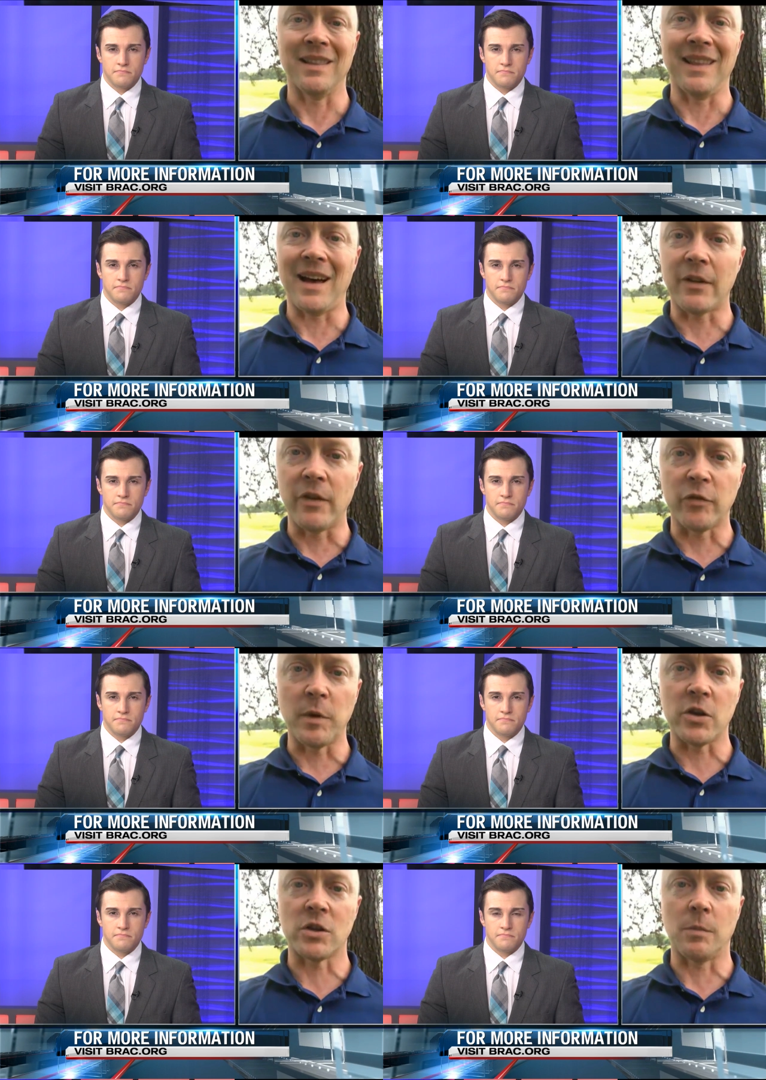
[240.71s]
Speaker 1: A lot of
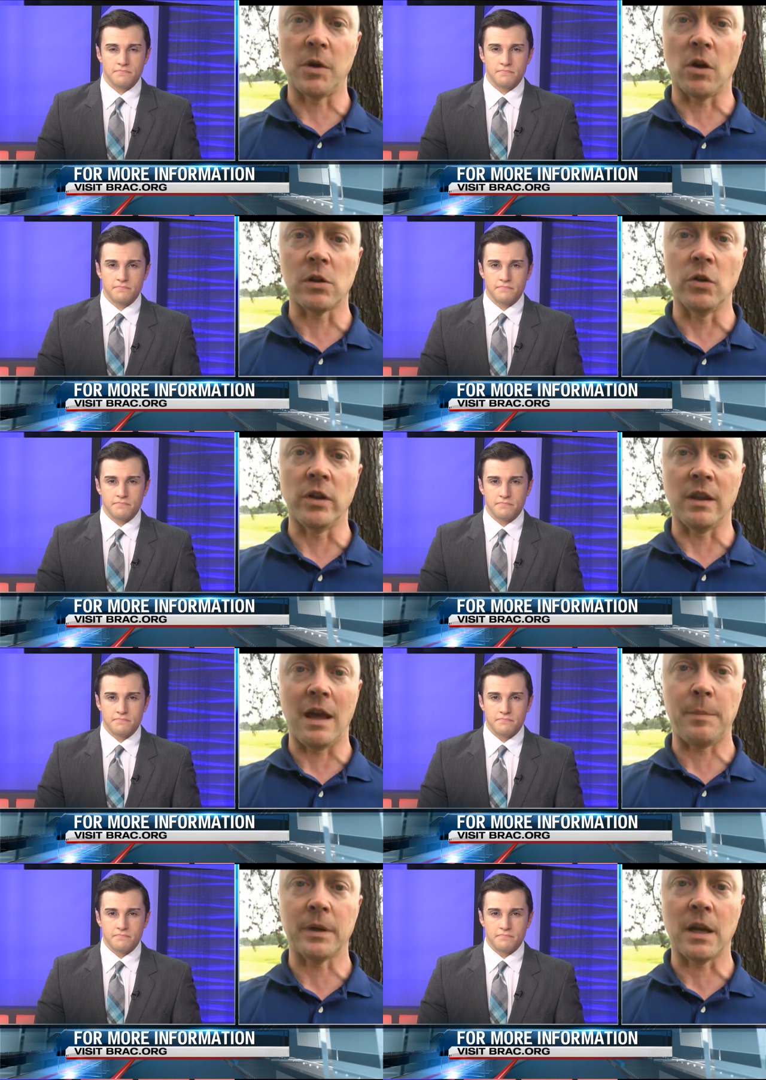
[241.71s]
information up there,
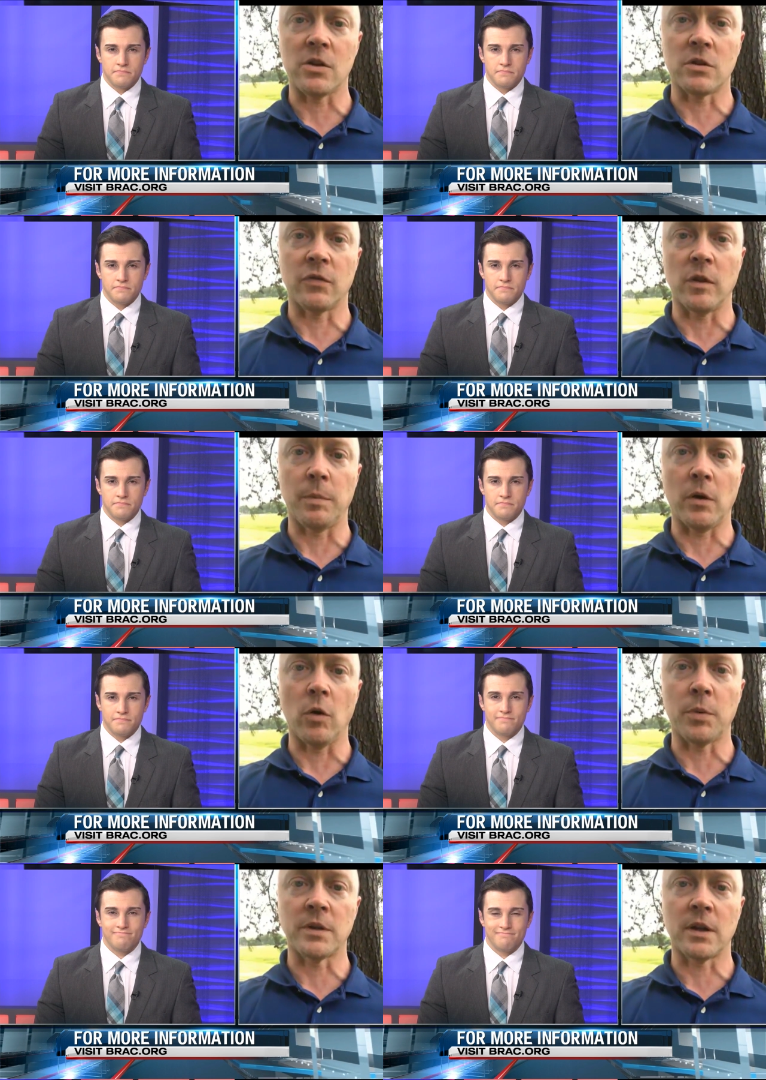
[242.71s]
including the application for the
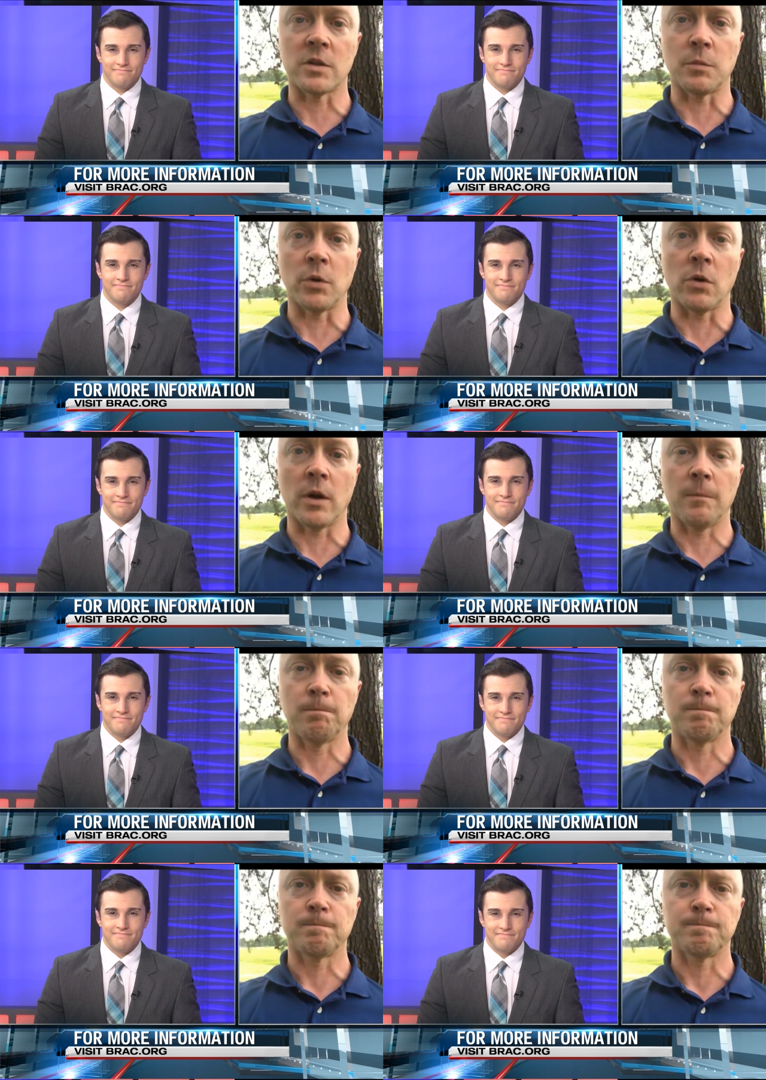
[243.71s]
Payroll Protection
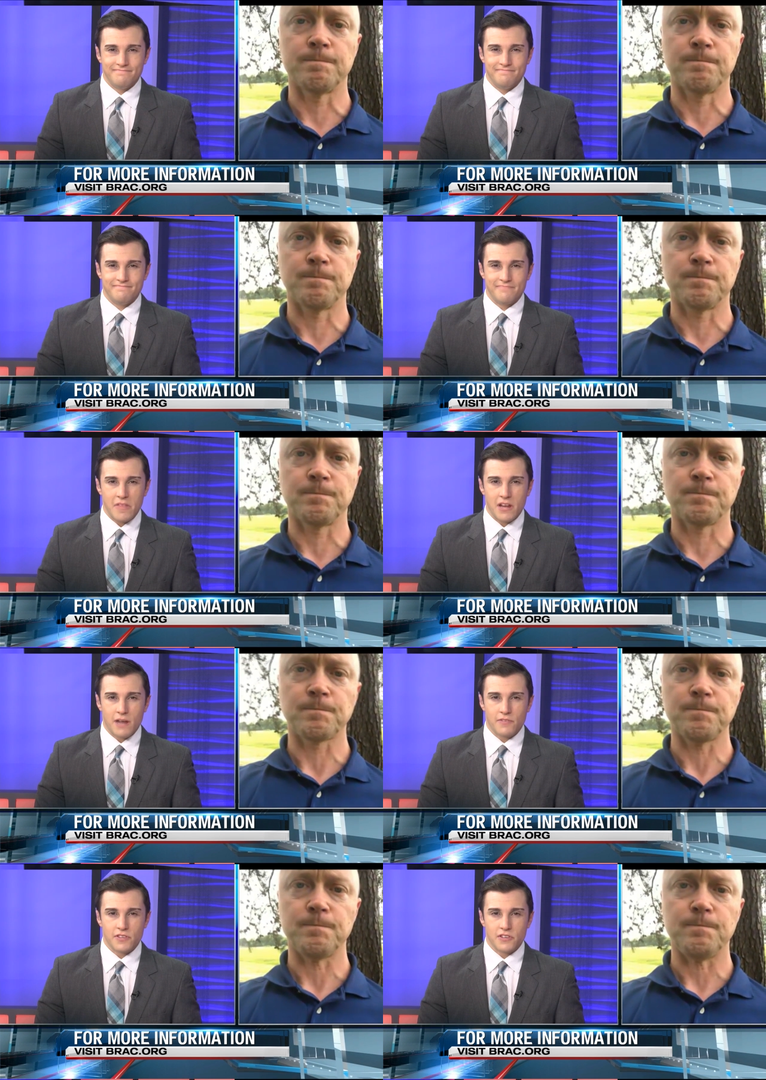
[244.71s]
Program.
Speaker 2: Hmm.
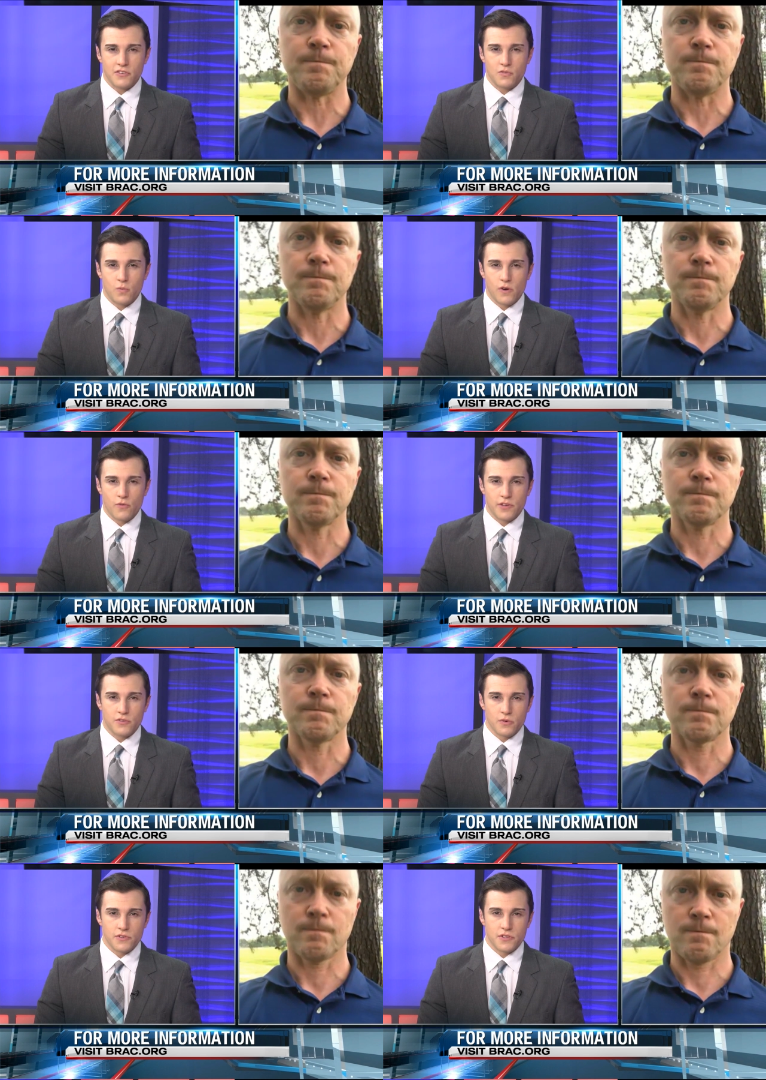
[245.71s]
Obviously, just one
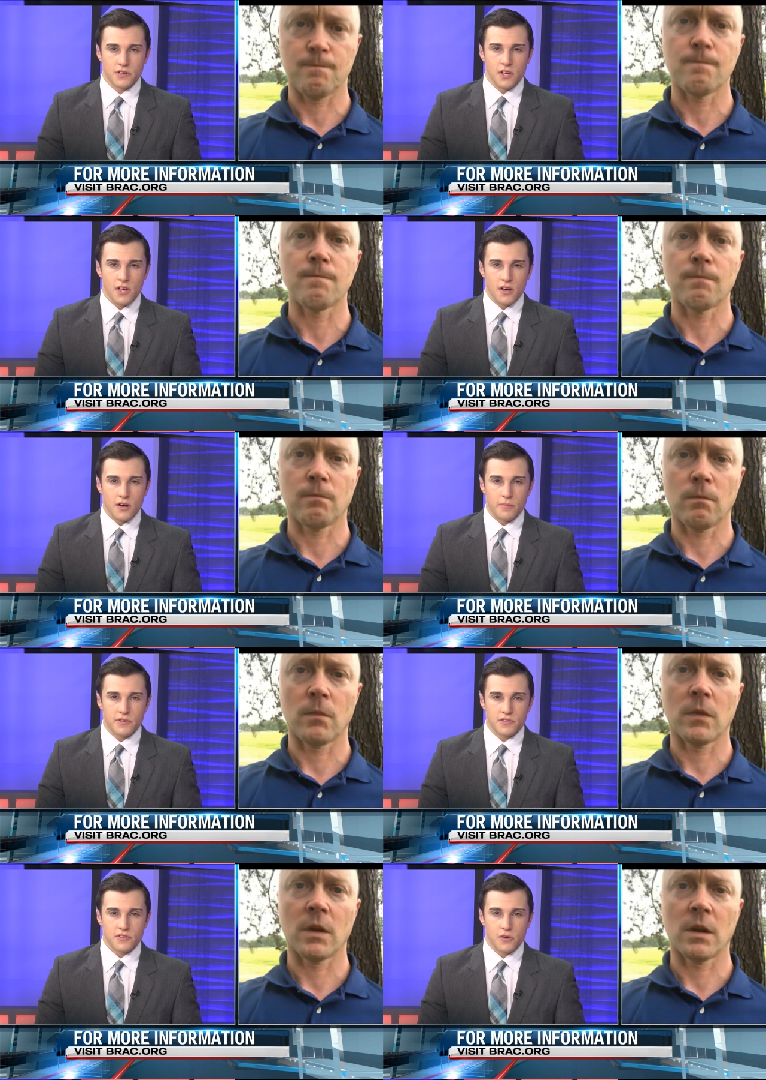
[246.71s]
resource that uh,
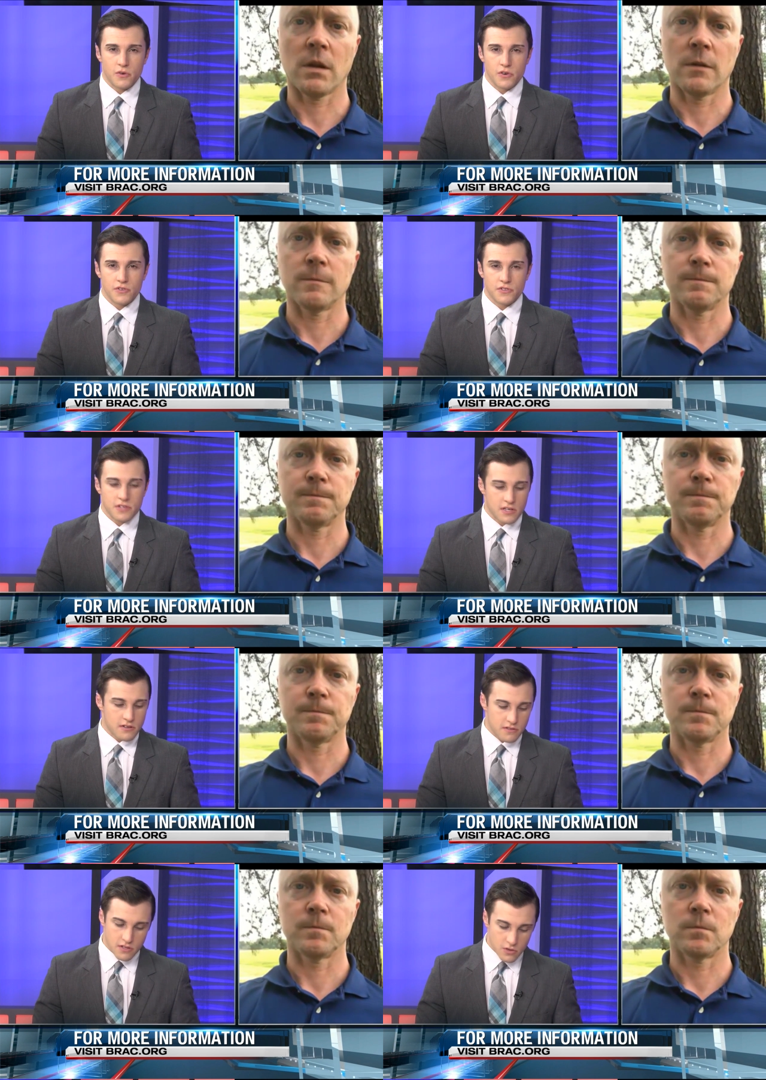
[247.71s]
business owners
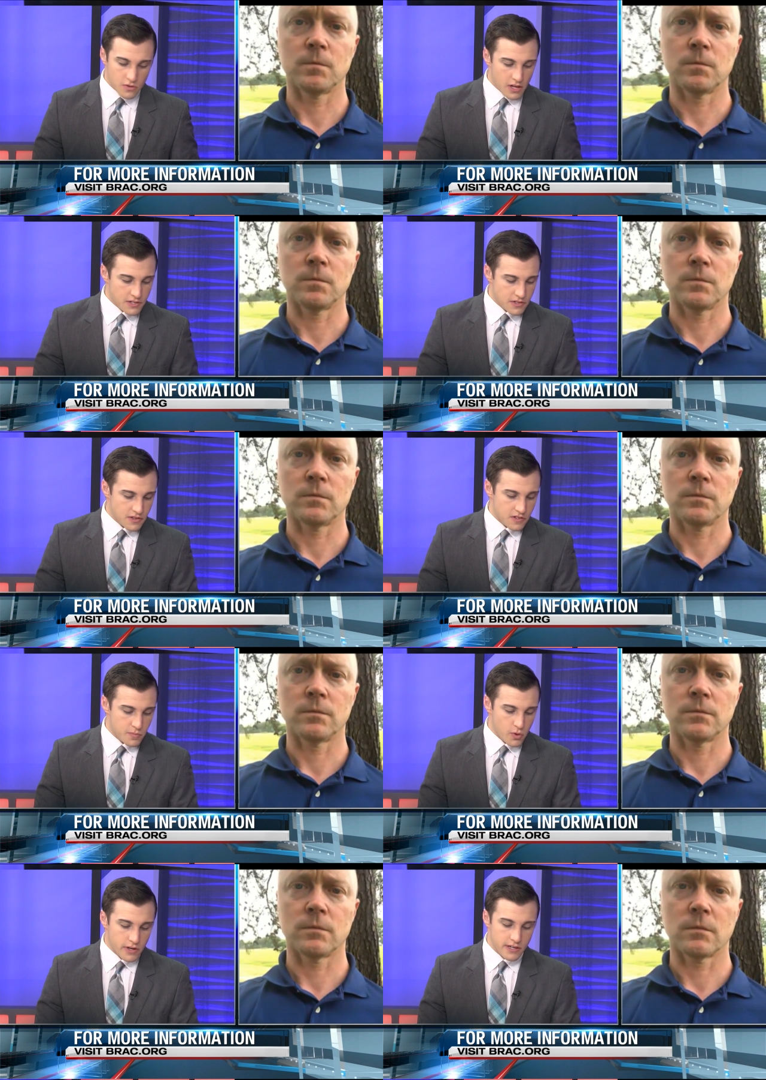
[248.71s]
can utilize at this
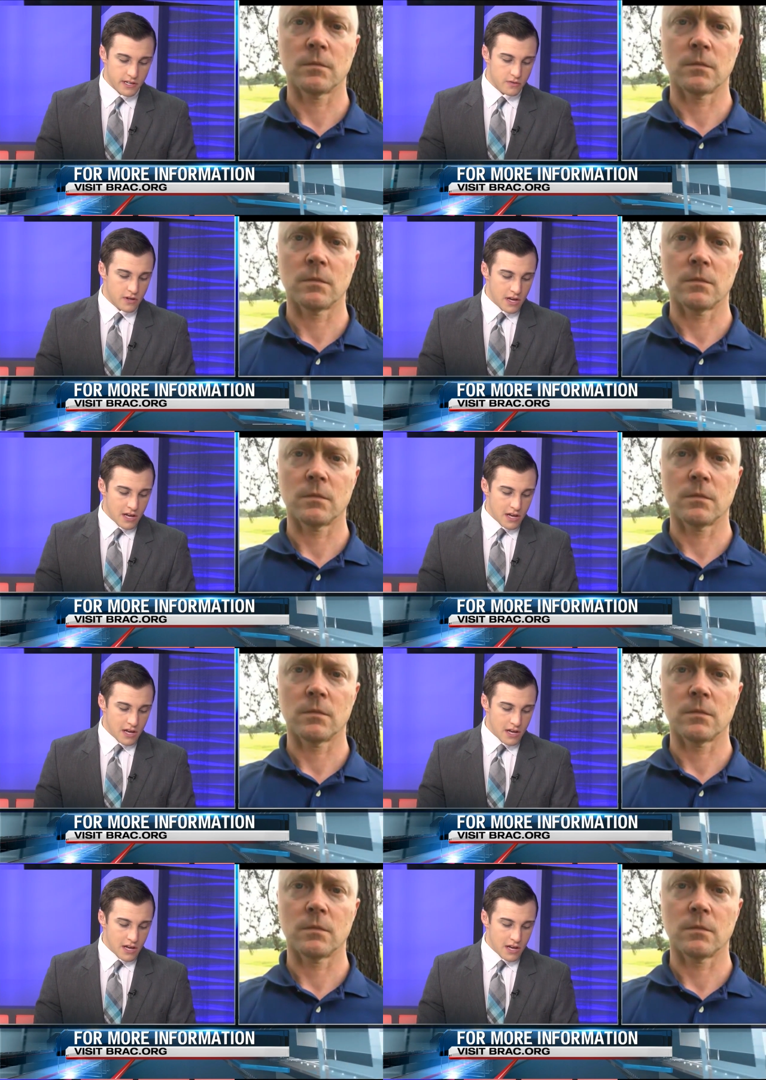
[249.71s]
point. Now,